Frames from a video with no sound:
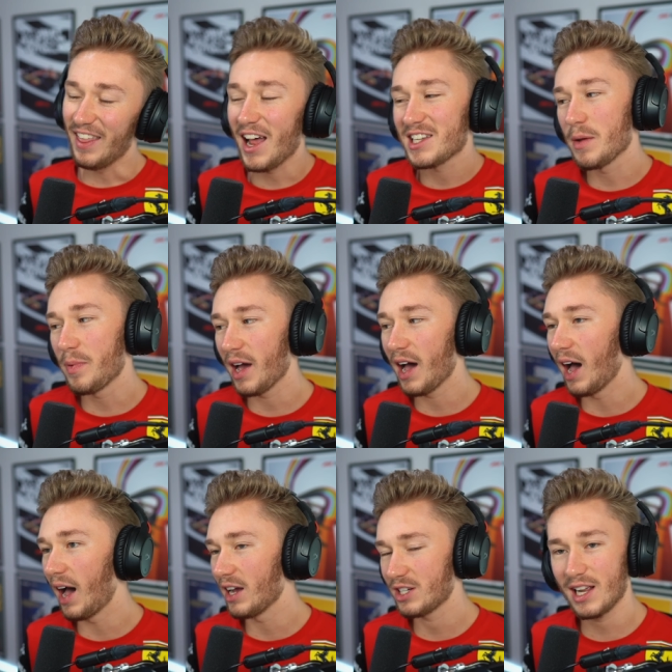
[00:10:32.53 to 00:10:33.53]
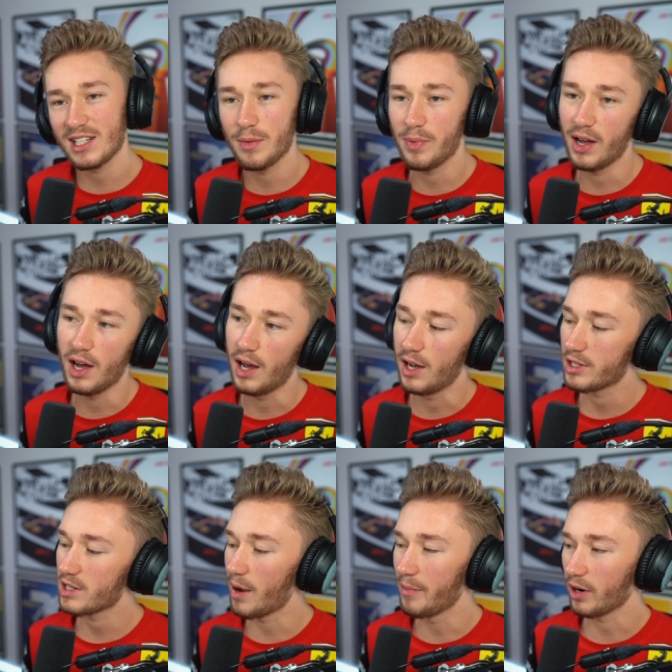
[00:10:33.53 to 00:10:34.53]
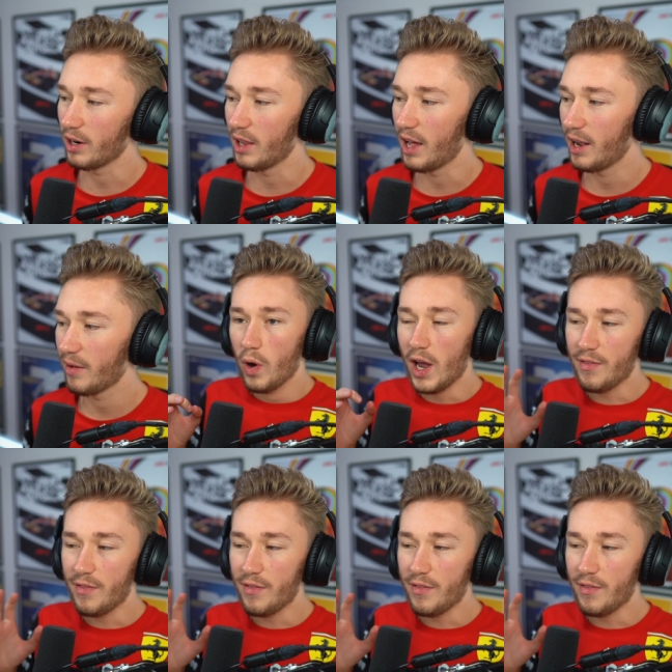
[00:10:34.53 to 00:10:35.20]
That's a bit harsh. That's a bit harsh. I'm not gonna lie.